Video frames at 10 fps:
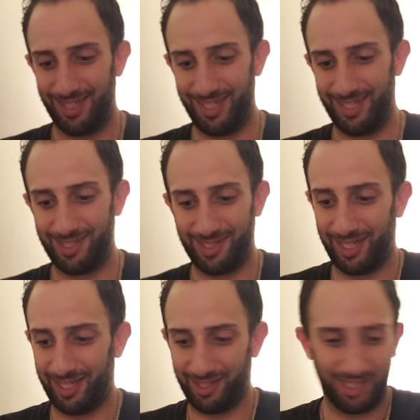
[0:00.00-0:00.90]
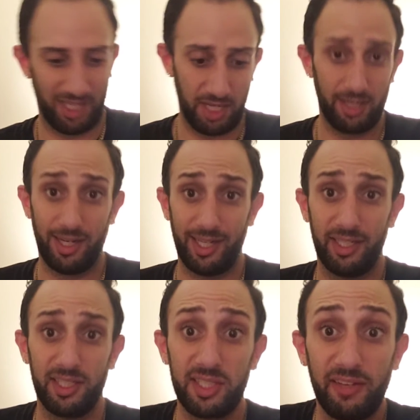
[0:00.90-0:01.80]
insane. All
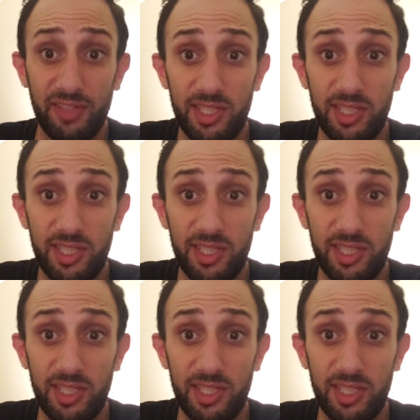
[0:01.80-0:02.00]
right, safe to